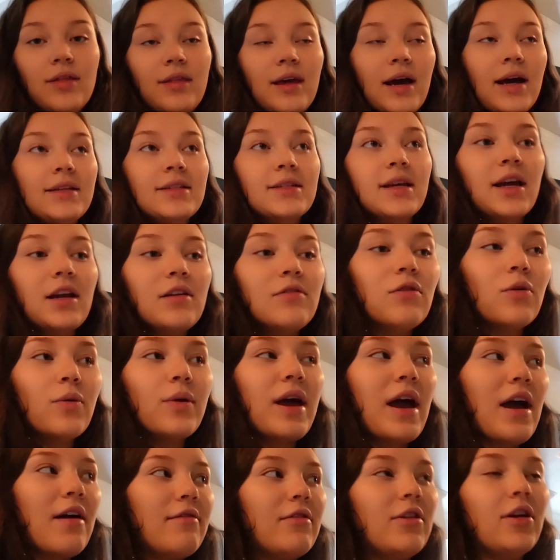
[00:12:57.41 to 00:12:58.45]
that's kind of what we
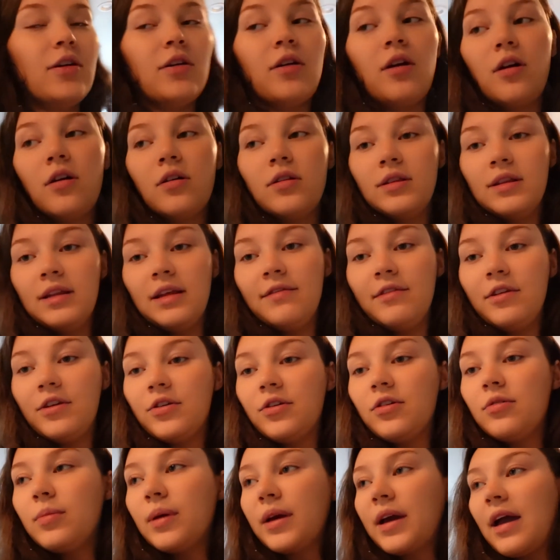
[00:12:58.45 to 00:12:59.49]
have in our living
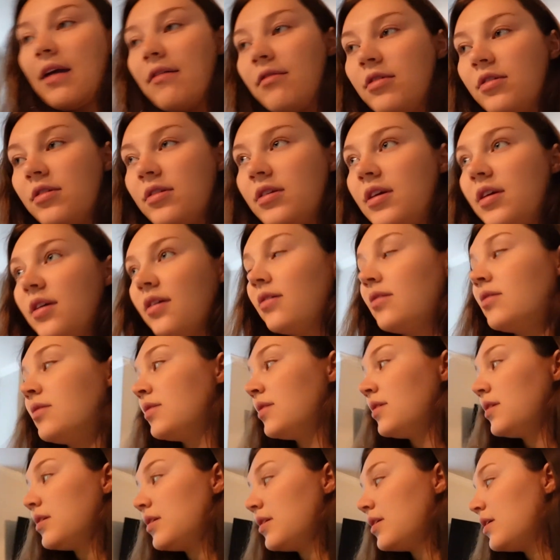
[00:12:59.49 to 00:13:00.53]
room, like everything
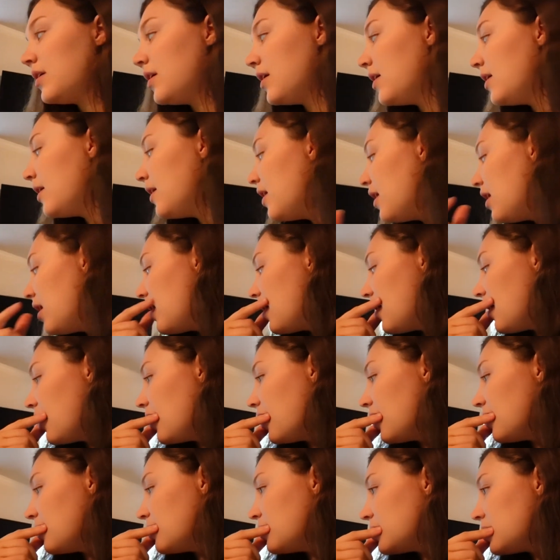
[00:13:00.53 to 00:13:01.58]

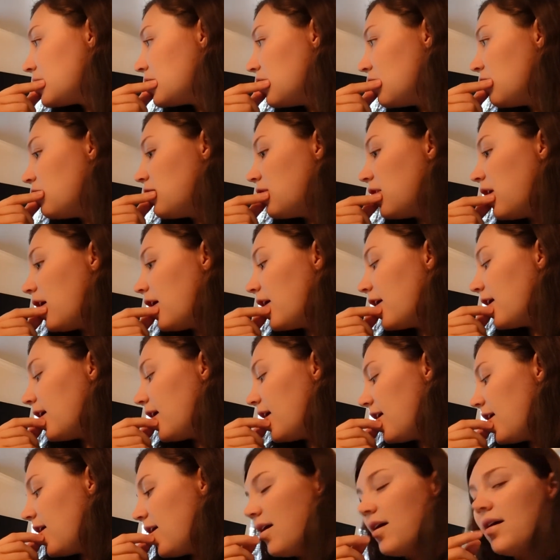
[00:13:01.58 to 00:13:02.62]
um, so
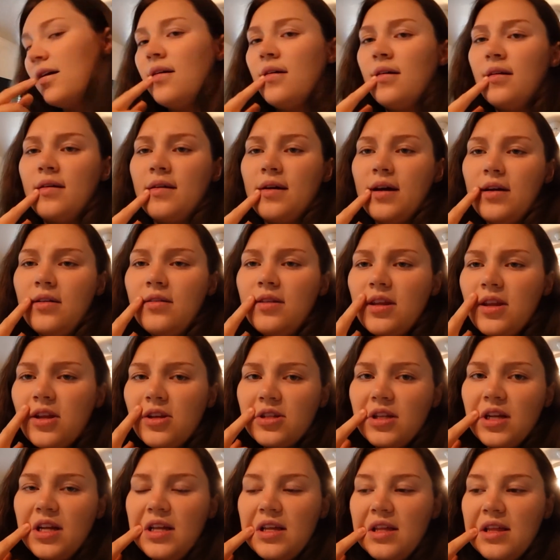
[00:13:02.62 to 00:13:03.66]
far. Uh, I don't think
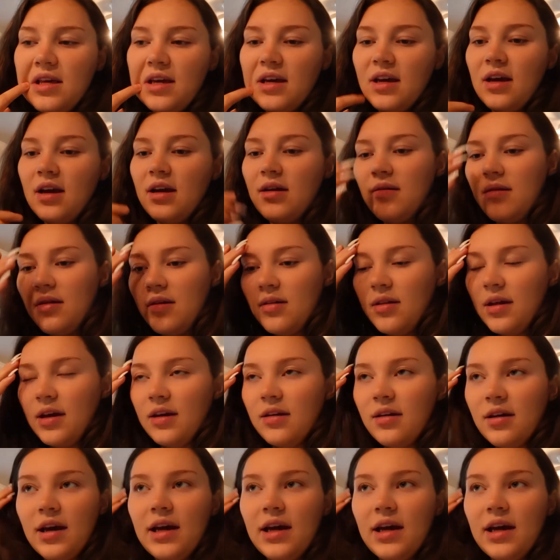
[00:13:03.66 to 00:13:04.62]
there's anything like